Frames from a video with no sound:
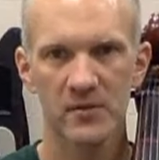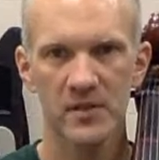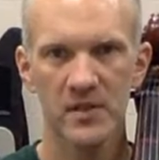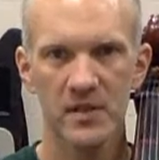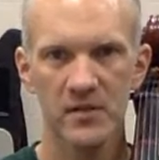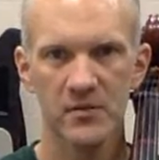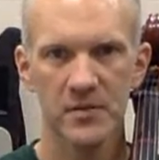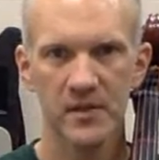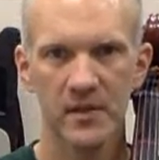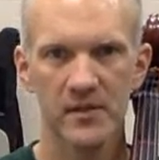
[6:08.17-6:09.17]
So just get
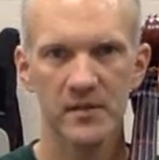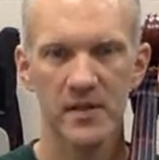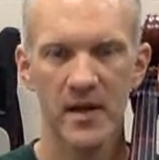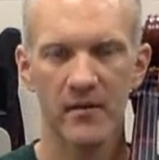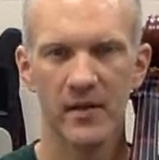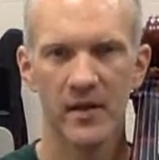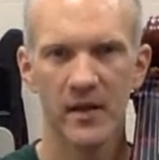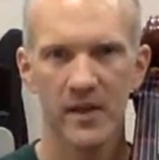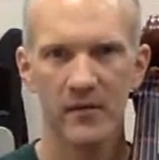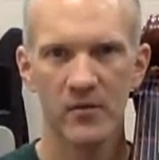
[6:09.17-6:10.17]
used to this. Now,
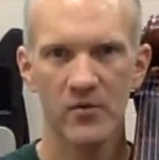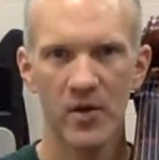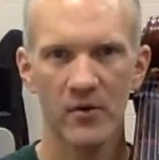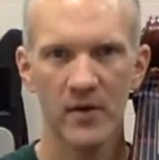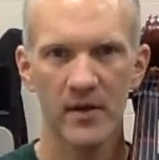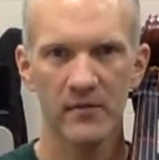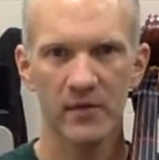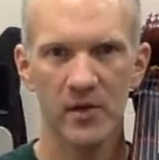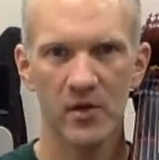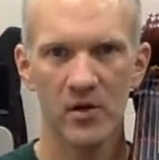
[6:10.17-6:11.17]
if you don't
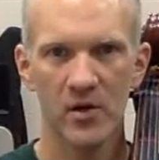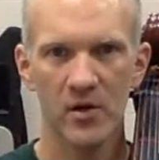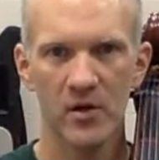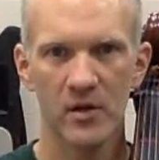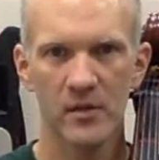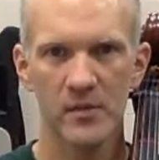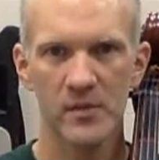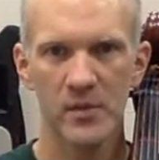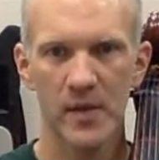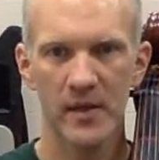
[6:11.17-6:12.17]
have long
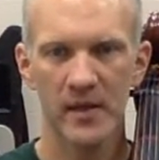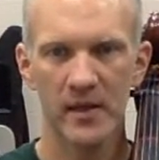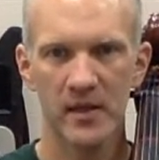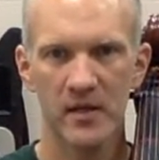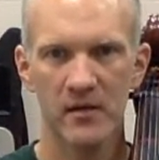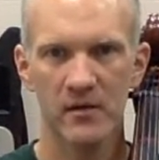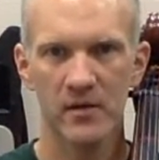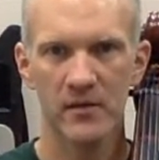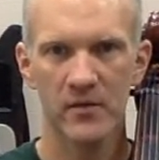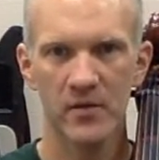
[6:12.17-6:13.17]
arms, you might get
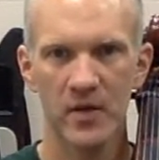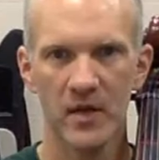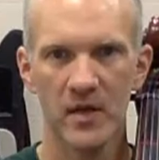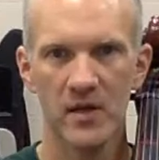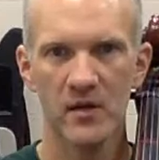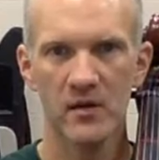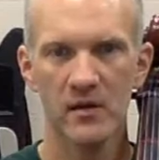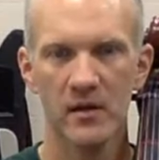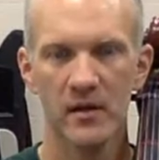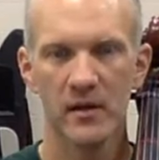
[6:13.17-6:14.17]
here. You know, if you get
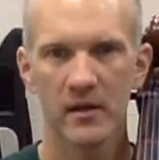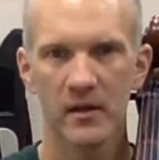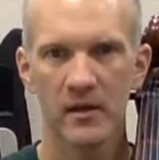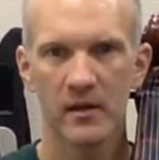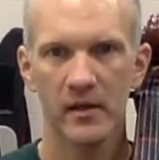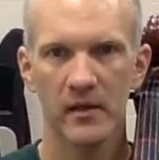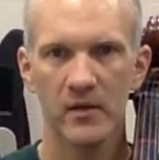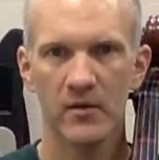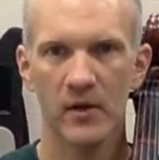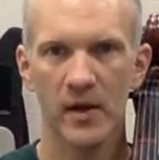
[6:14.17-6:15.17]
here
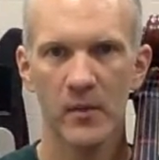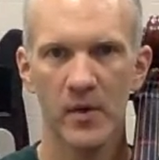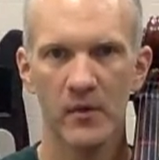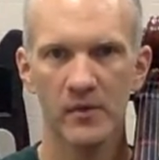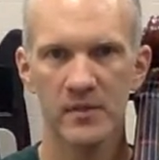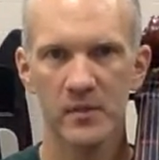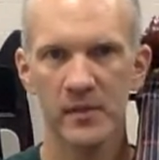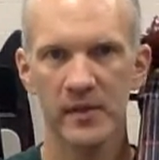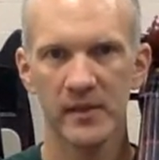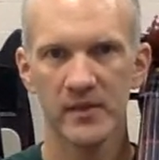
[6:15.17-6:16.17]
and your elbow
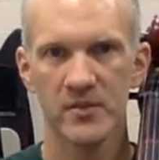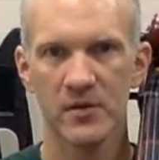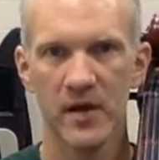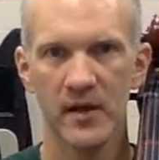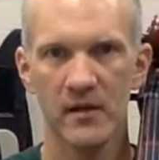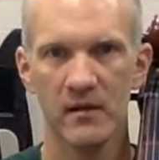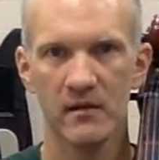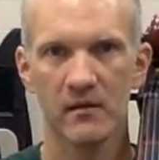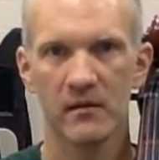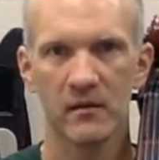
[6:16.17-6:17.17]
is completely
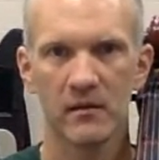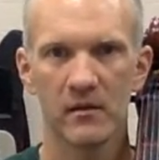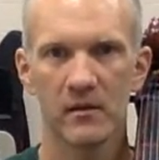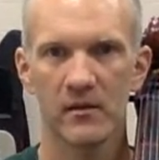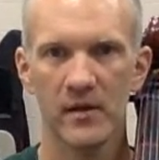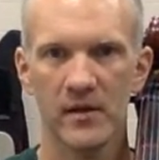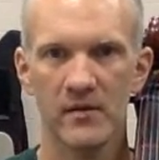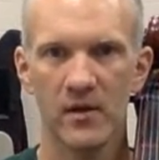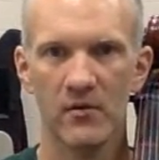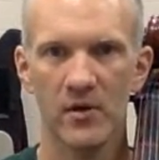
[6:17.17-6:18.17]
straight,
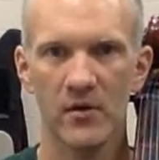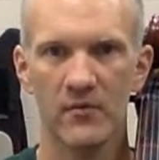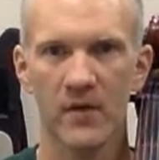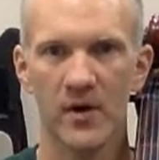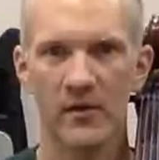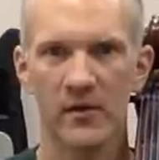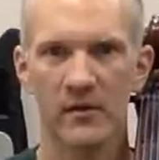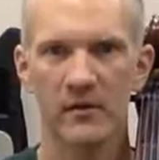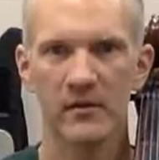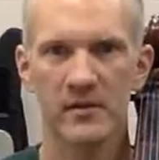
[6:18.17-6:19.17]
okay, don't go
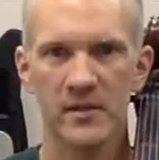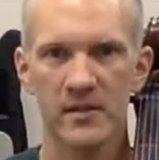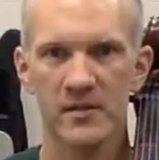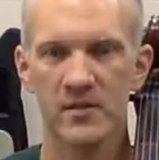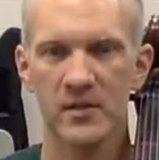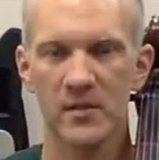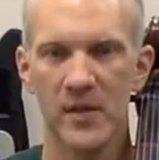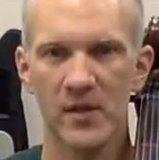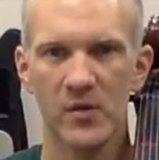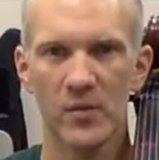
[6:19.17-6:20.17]
farther because that's just
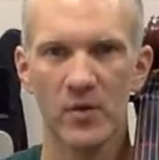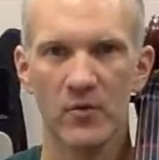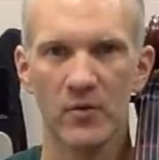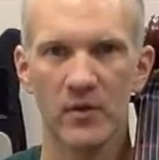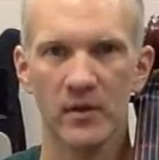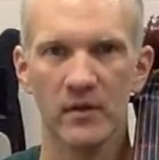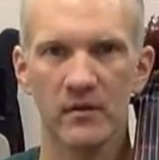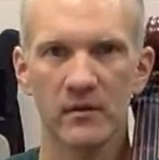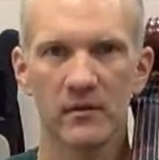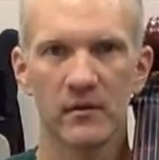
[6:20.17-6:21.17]
going to make your bow crooked.